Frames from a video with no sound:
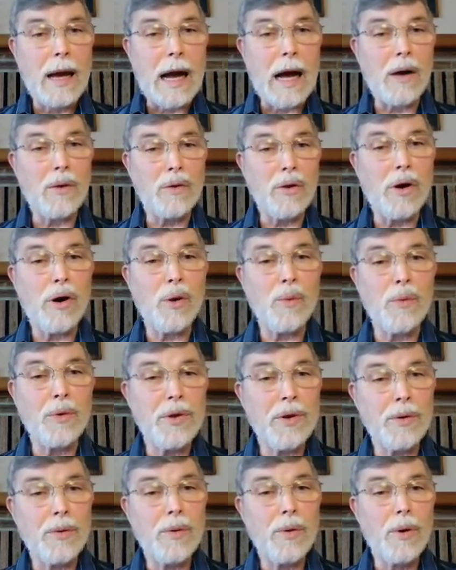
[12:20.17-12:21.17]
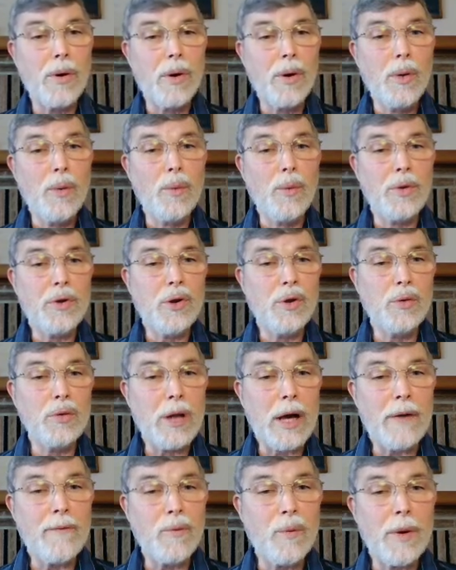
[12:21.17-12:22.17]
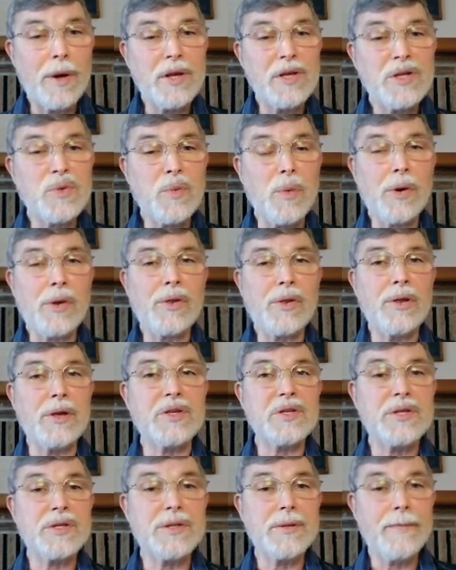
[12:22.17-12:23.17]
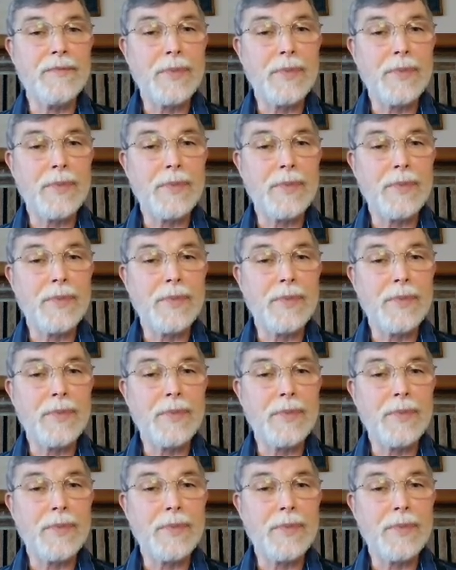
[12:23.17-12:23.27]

How long will you love what is worthless?